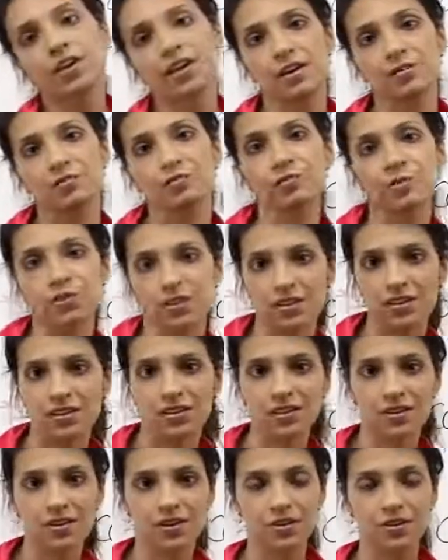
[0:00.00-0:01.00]
careful,
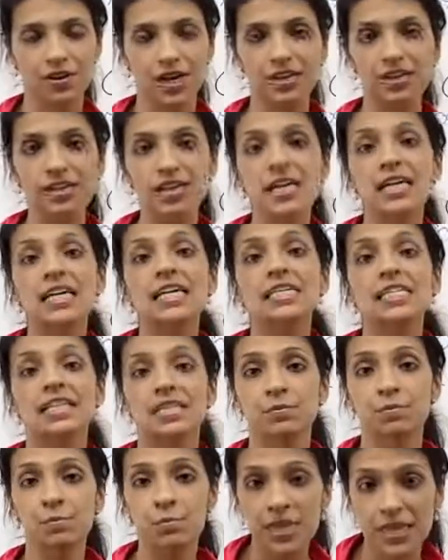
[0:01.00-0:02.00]
right?
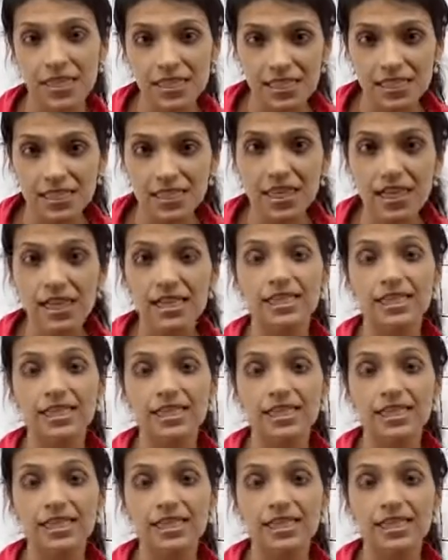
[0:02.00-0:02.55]
That means